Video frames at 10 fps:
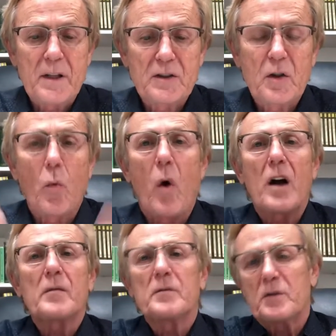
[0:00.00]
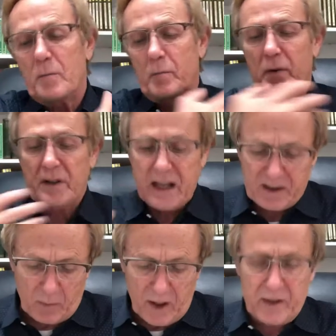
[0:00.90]
to, walk, to put his
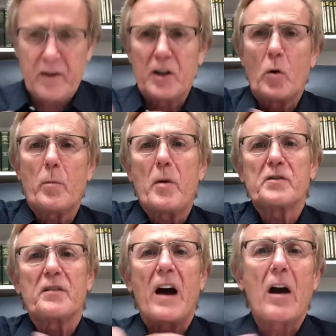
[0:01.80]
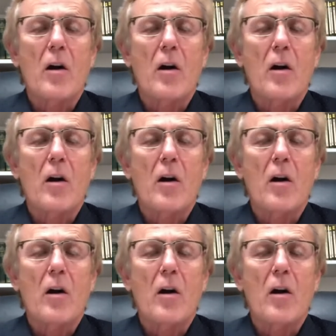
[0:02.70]
blood over the doorpost of our